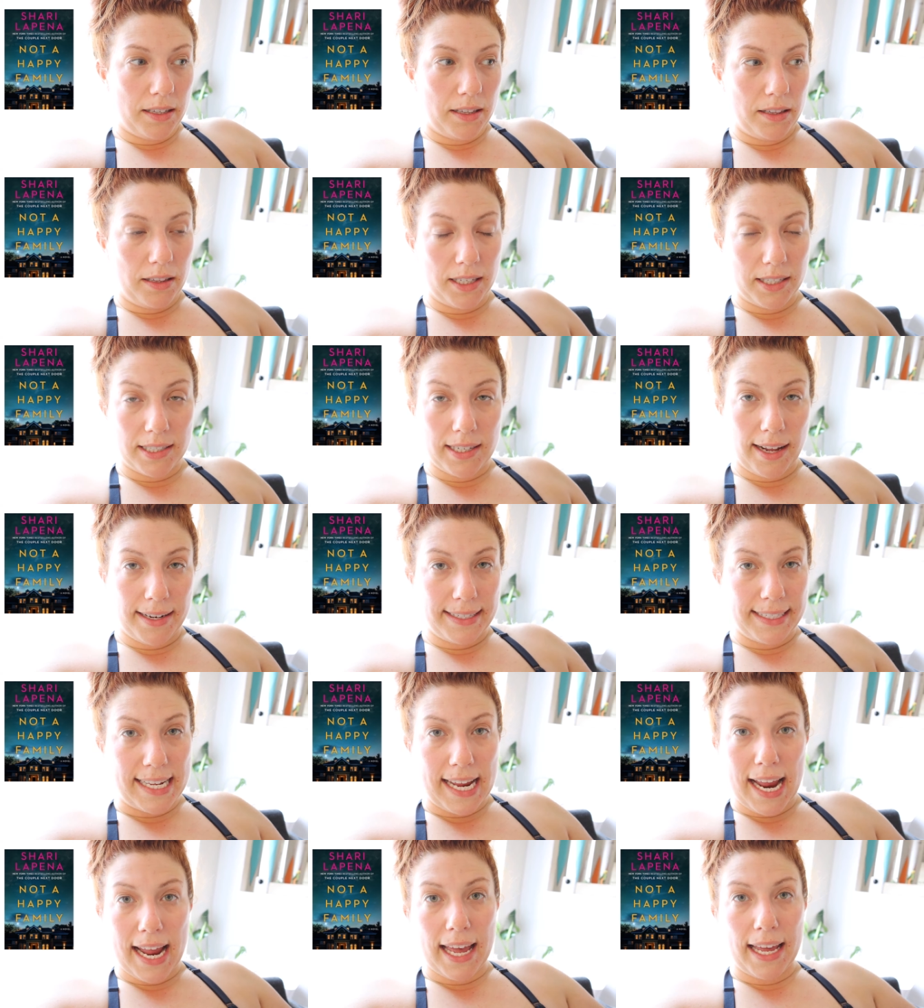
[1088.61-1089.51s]
the son
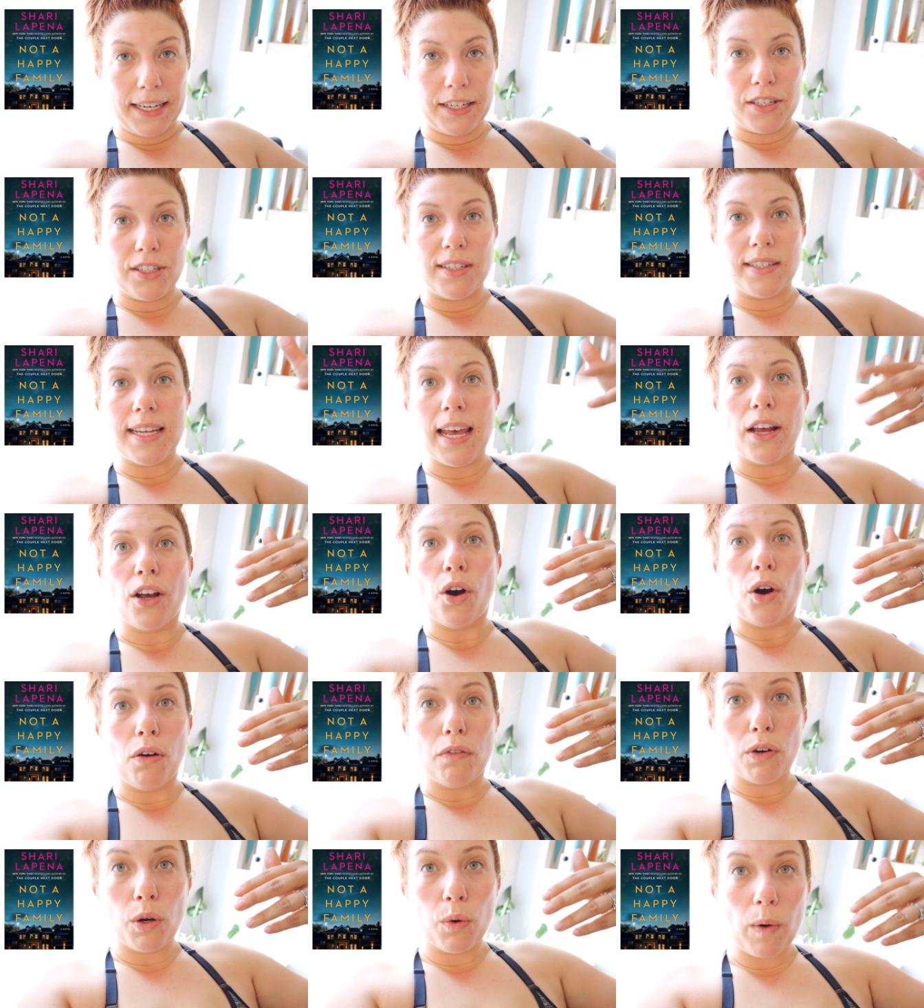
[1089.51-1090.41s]
Dan to take
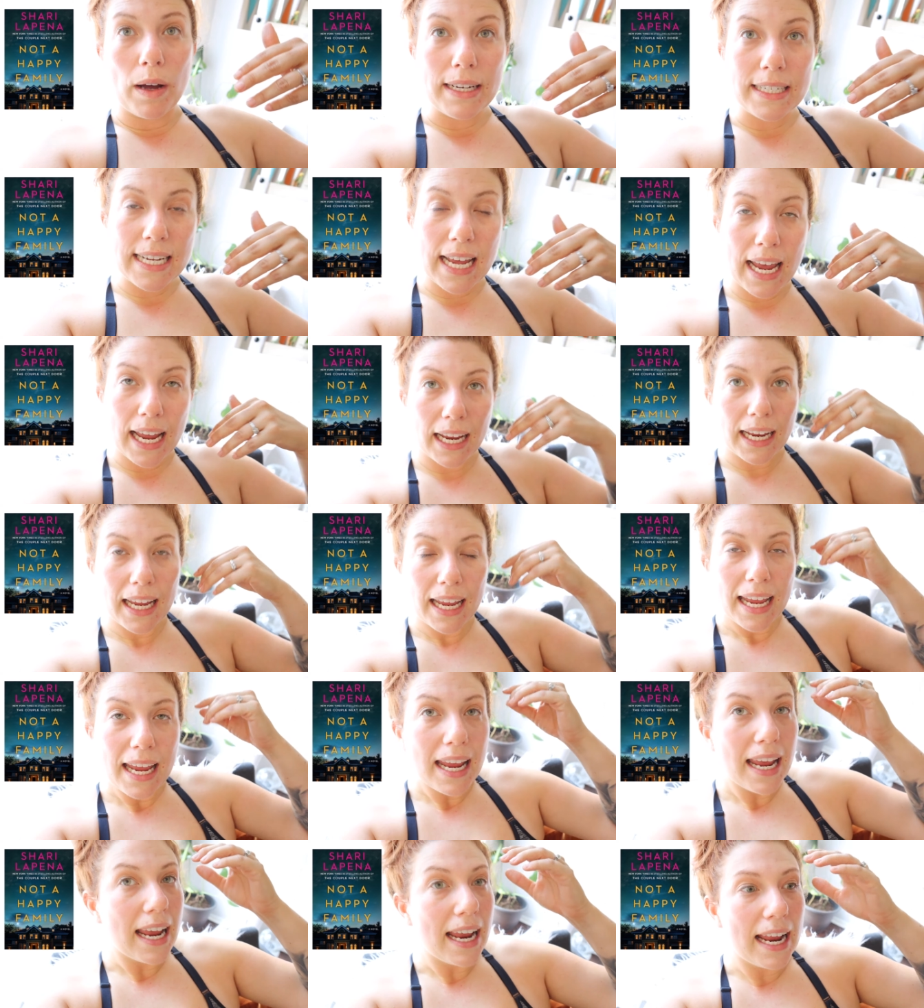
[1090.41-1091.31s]
over one day
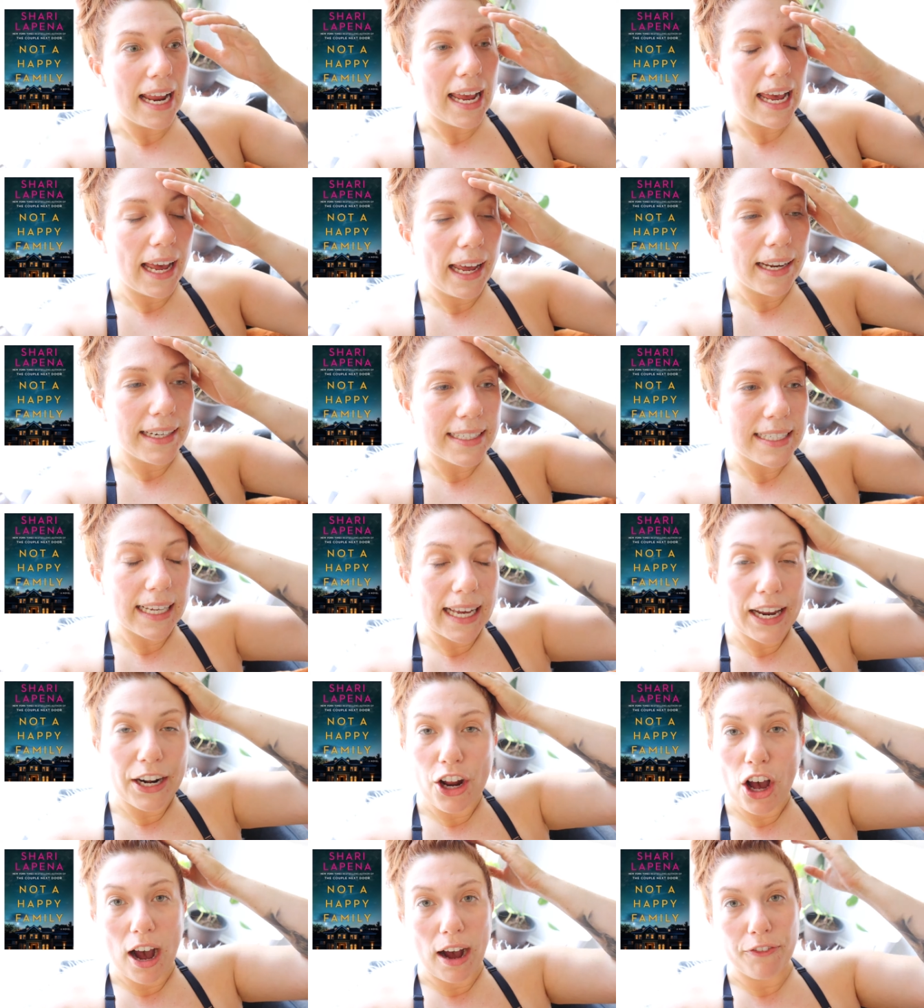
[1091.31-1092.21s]
and he
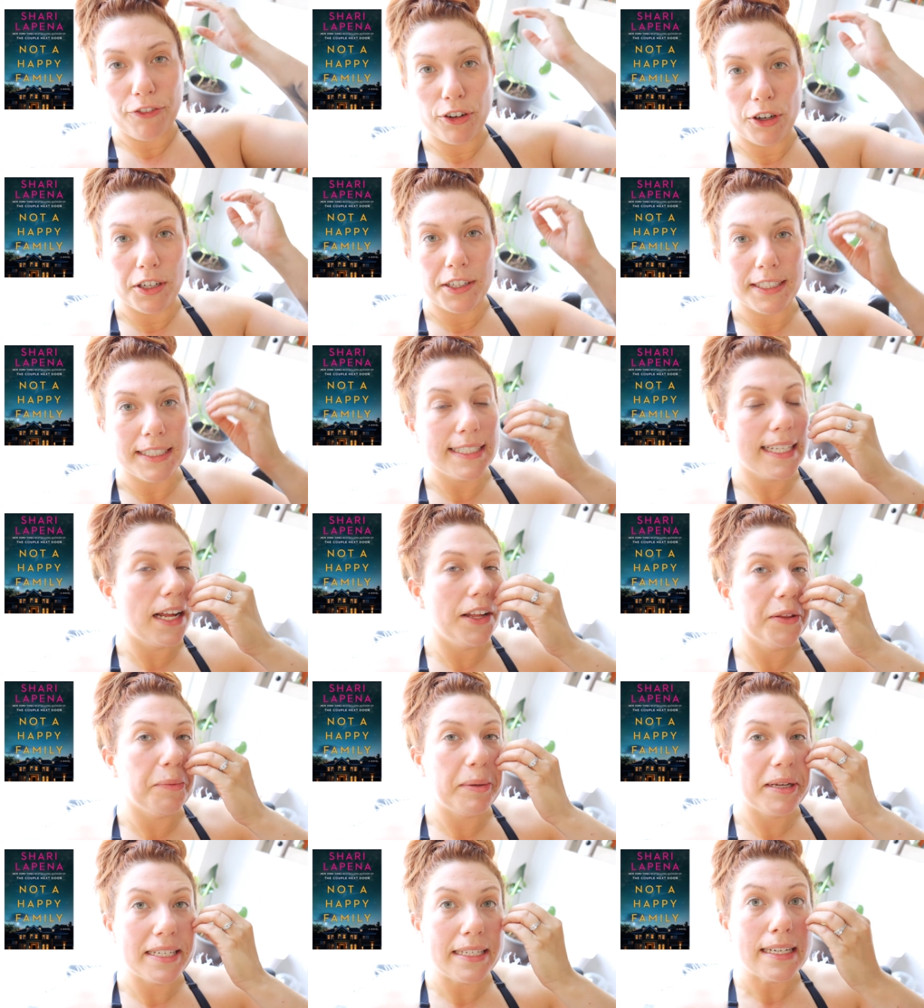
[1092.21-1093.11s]
got an offer to sell
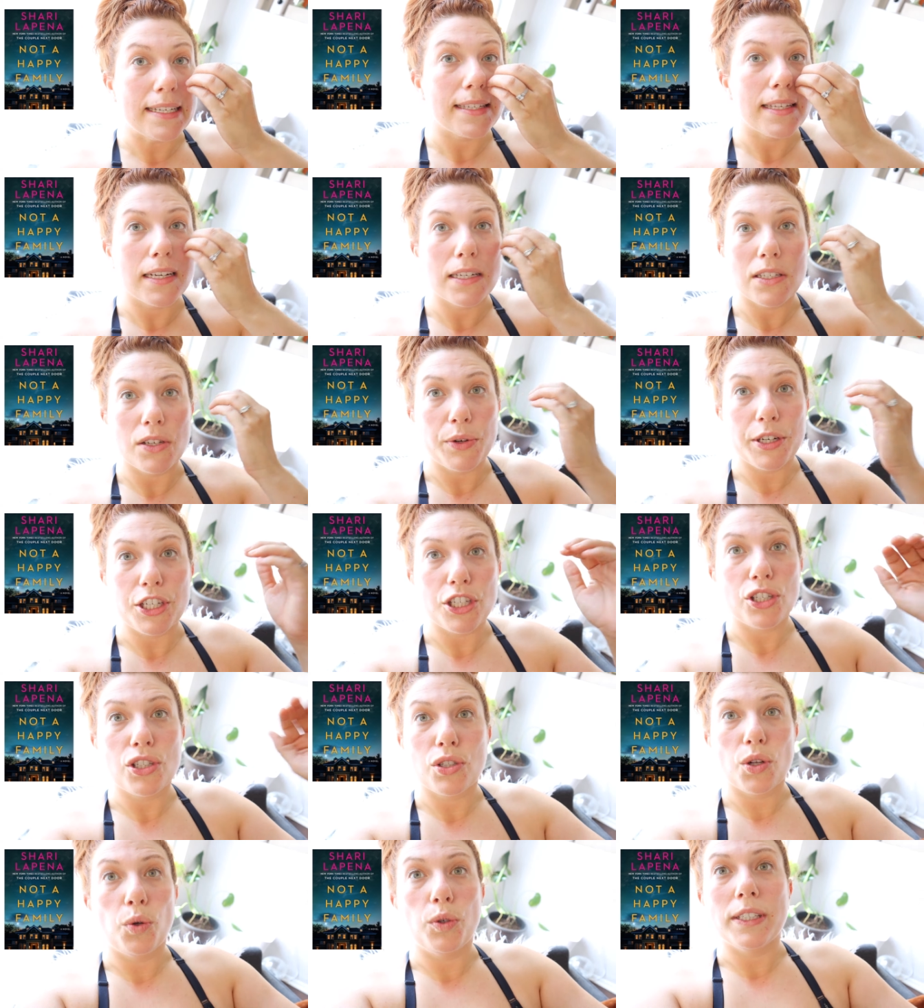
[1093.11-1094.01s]
the business and so he
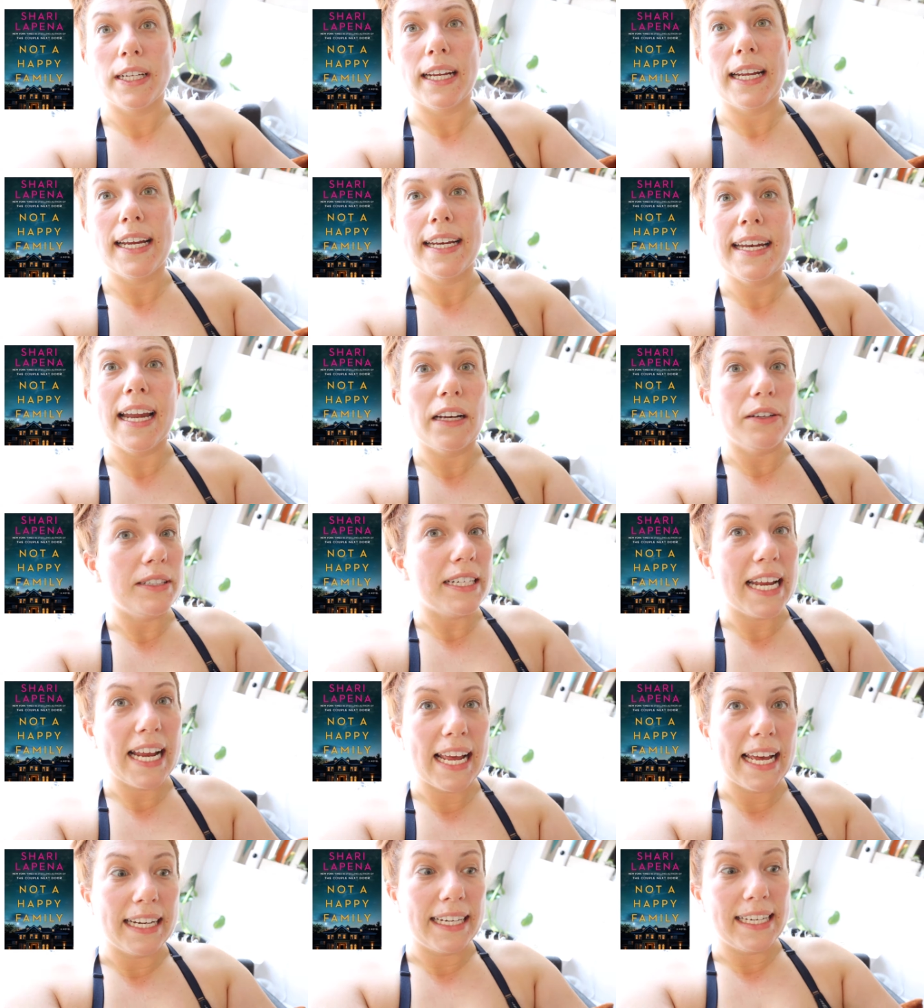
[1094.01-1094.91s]
just sold it and now
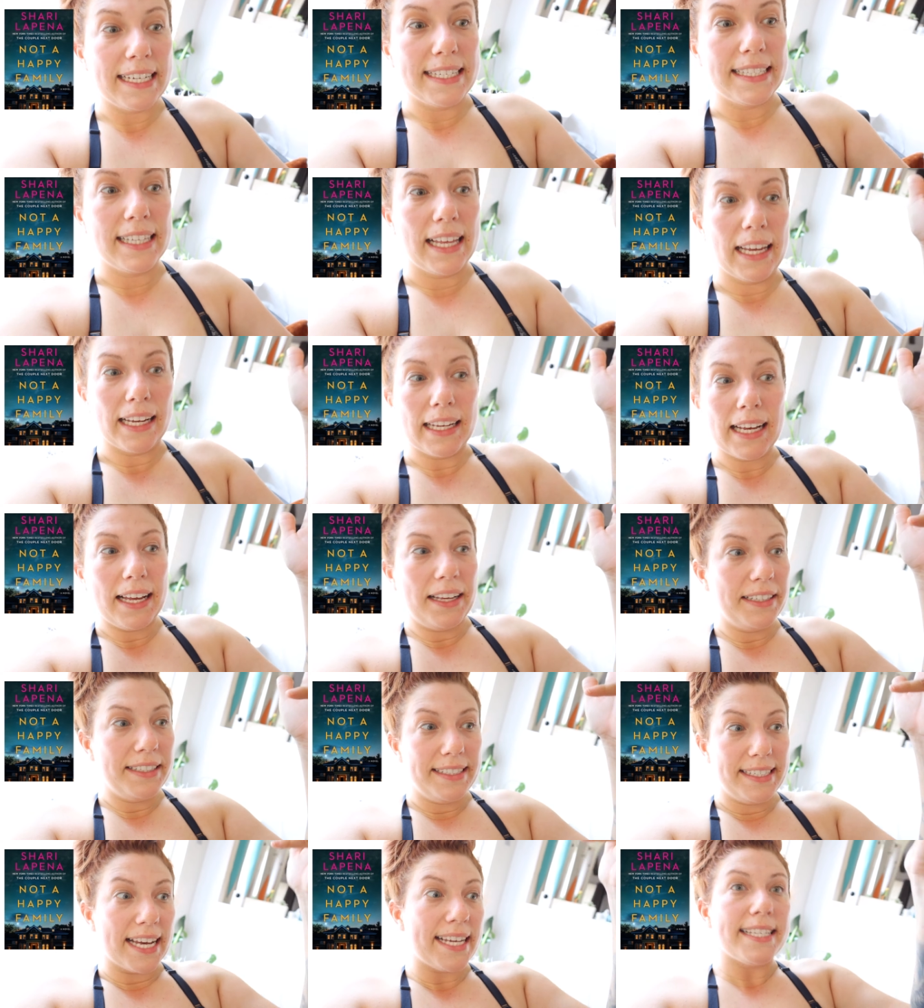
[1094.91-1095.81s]
Dan is like
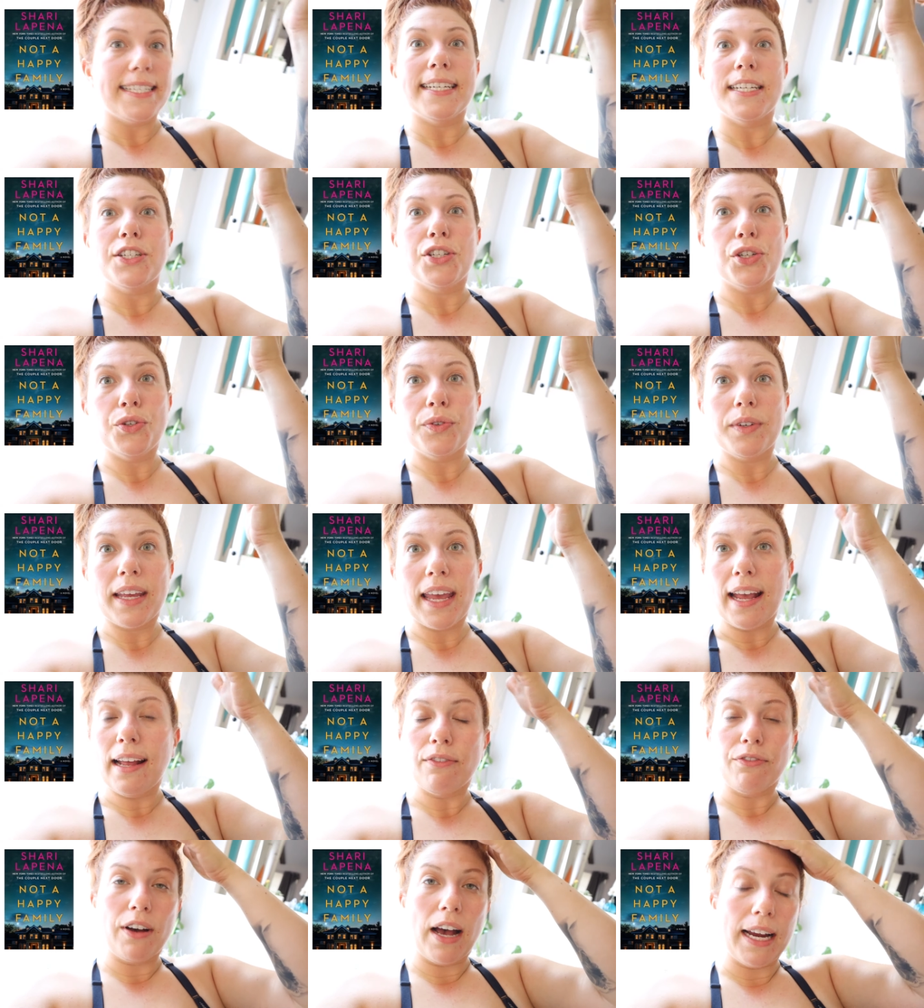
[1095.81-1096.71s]
destitute,
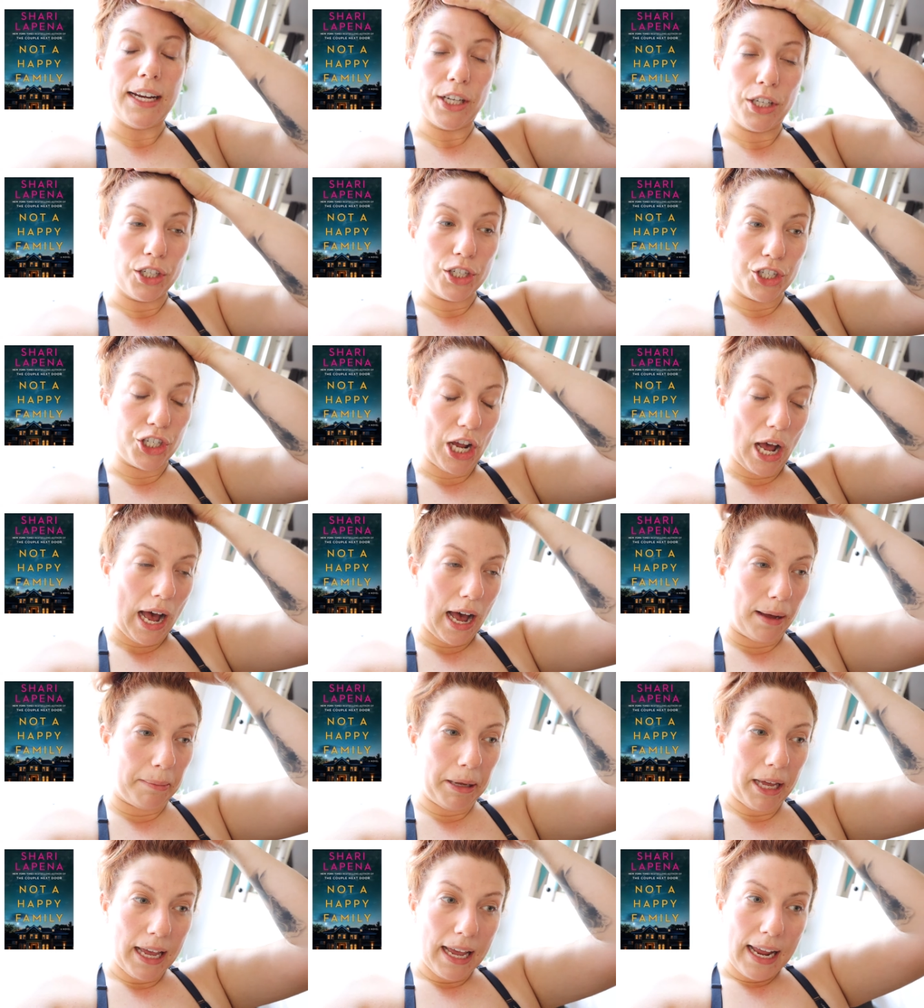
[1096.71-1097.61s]
can't find a good
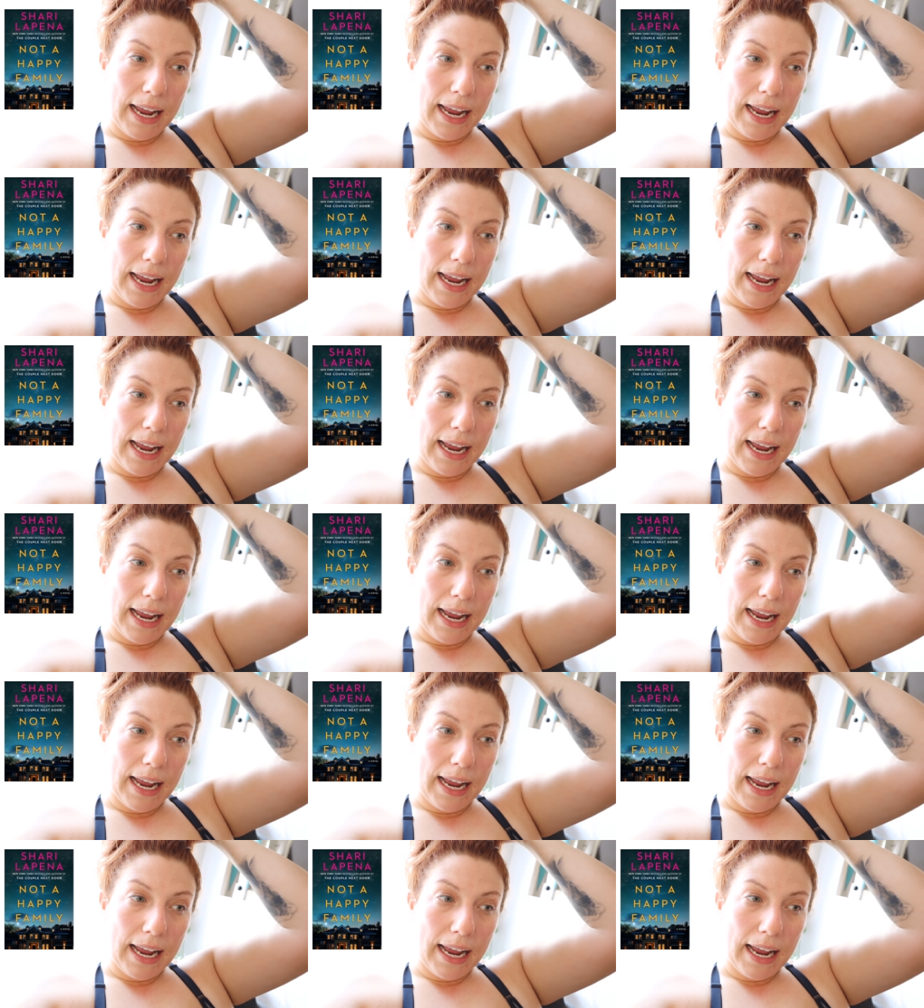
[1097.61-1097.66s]
job